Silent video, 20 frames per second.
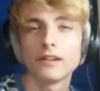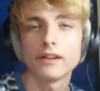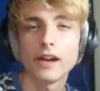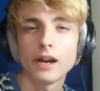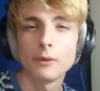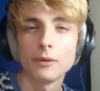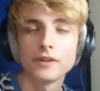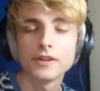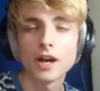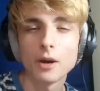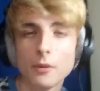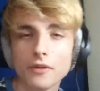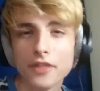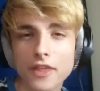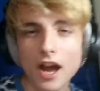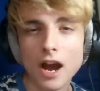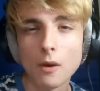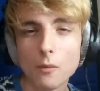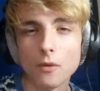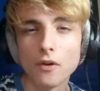And we're done with
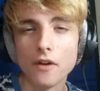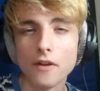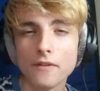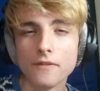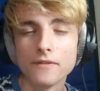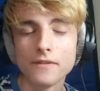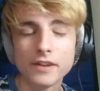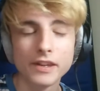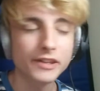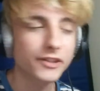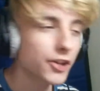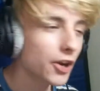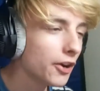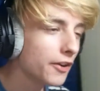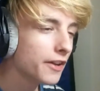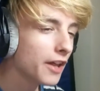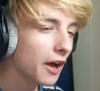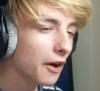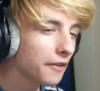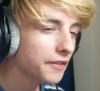that one. It
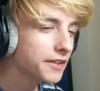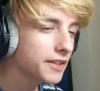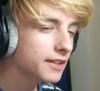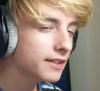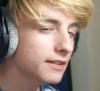turned out